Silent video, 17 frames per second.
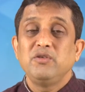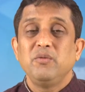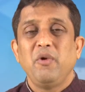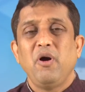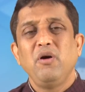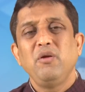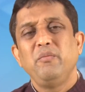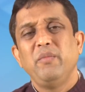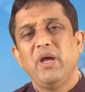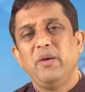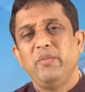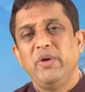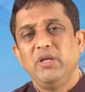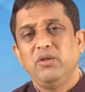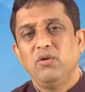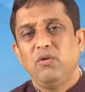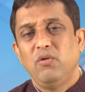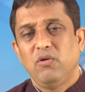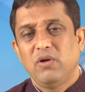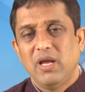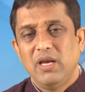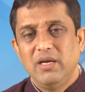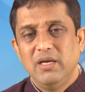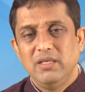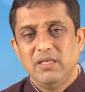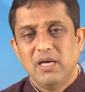or maybe in the
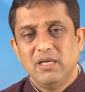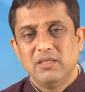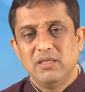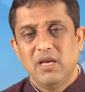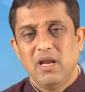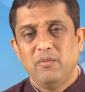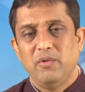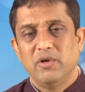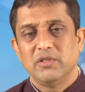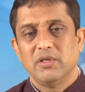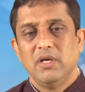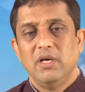locally designed syllabus.